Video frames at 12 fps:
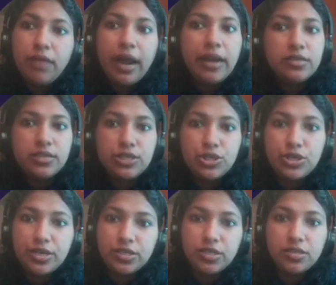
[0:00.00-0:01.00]
ionization
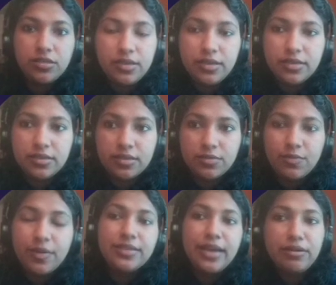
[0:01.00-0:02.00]
energy decreases. What
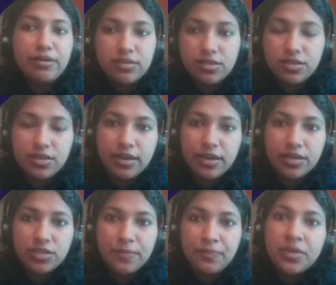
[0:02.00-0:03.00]
is ionization energy?